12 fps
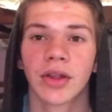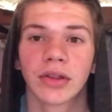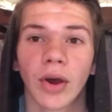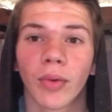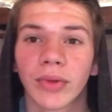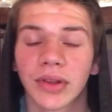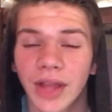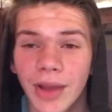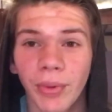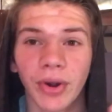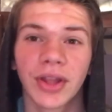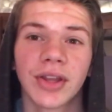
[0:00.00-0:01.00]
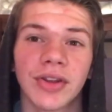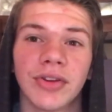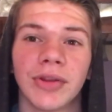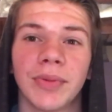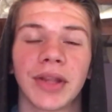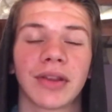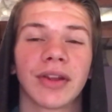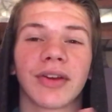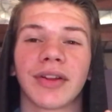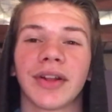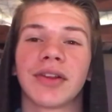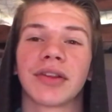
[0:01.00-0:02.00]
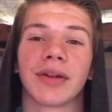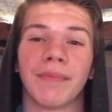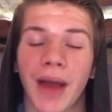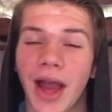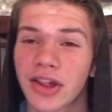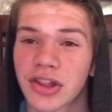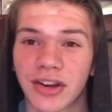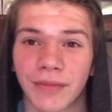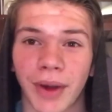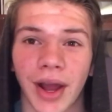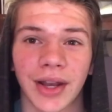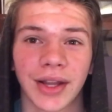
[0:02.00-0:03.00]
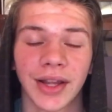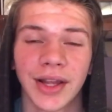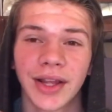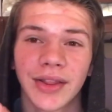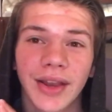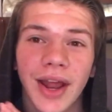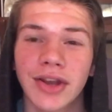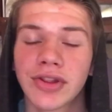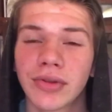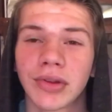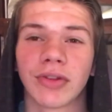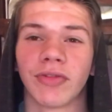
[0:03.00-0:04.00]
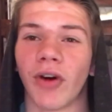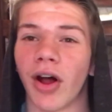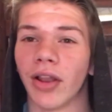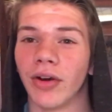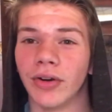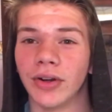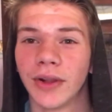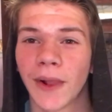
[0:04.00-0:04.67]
So skateboarding and YouTube is literally just a passion of mine that I choose to follow.